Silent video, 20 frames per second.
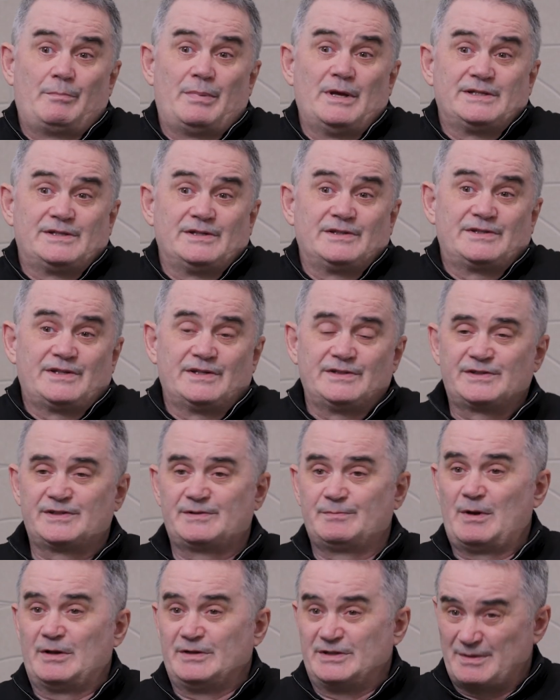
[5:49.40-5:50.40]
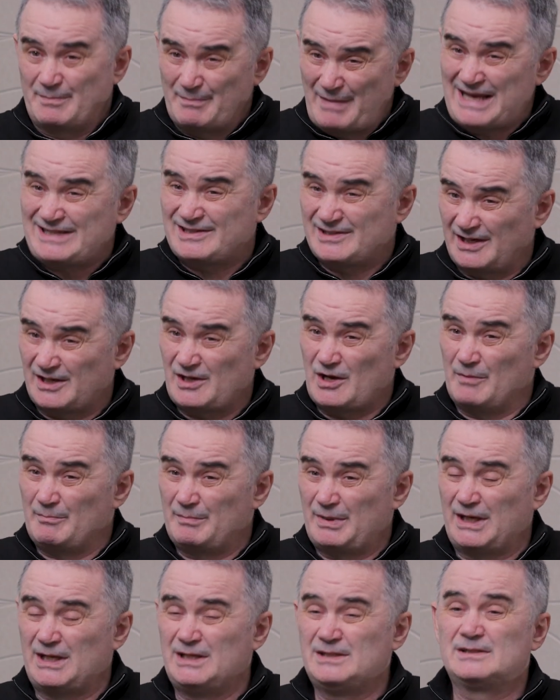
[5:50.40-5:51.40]
businesses, domestic
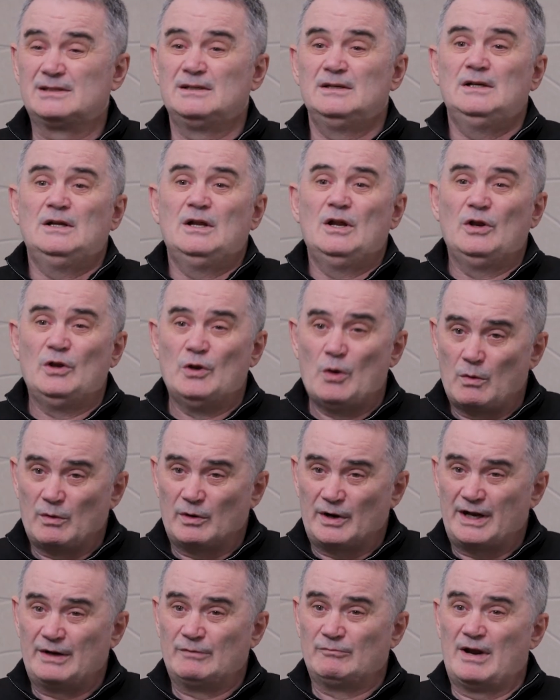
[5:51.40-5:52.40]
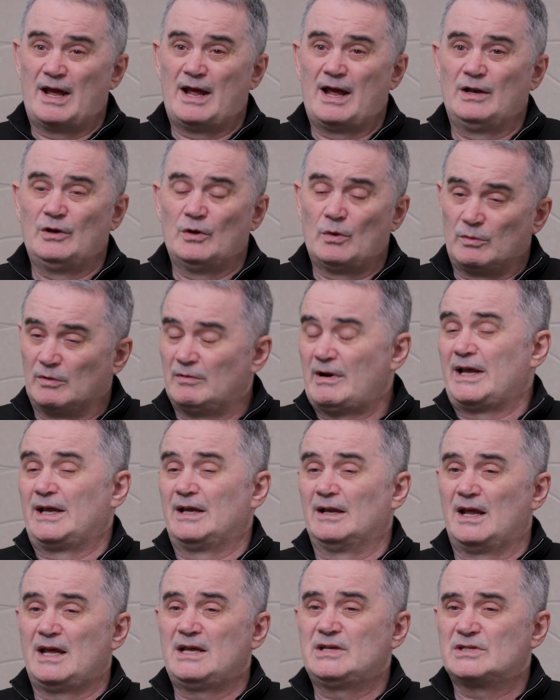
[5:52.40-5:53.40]
companies, lower
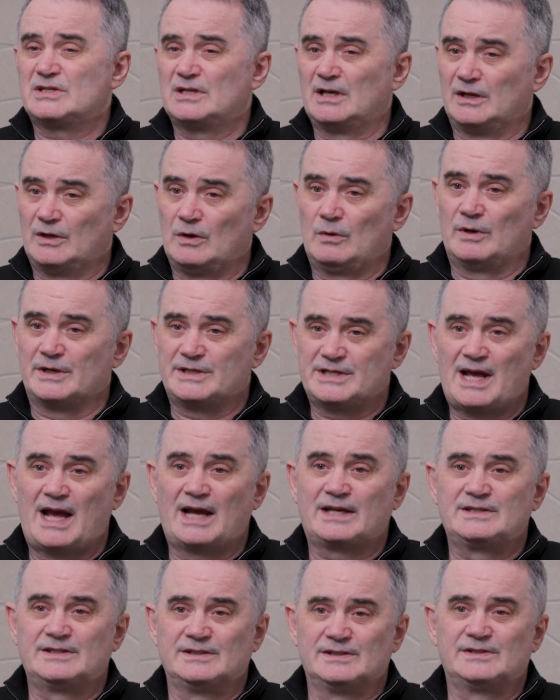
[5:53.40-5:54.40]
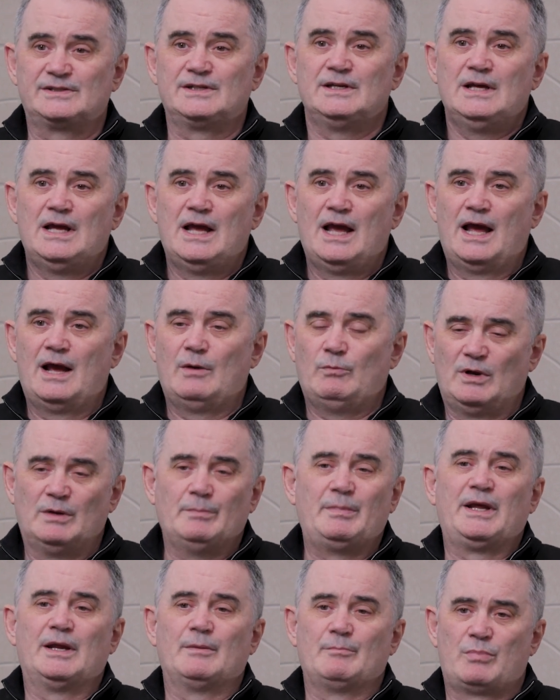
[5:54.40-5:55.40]
regulation and lower taxes will
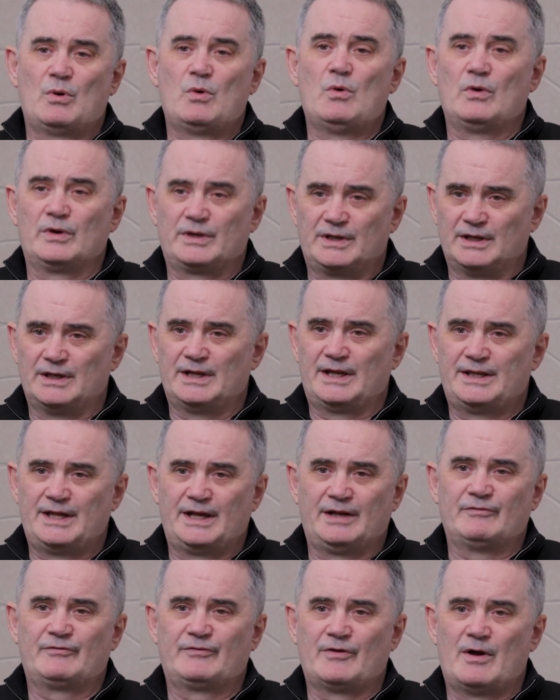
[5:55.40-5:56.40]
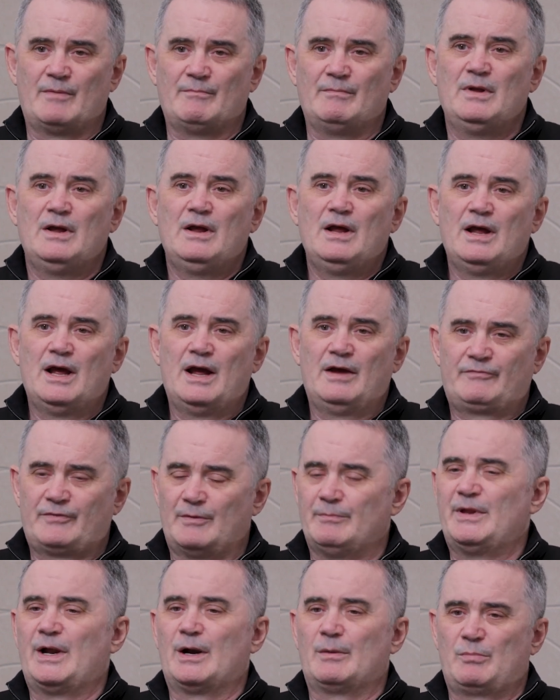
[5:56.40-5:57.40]
be important, I think, from
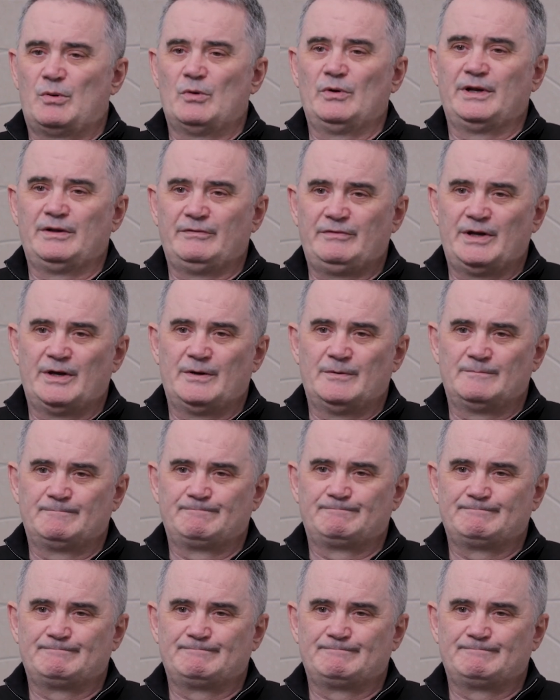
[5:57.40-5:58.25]
their point of view.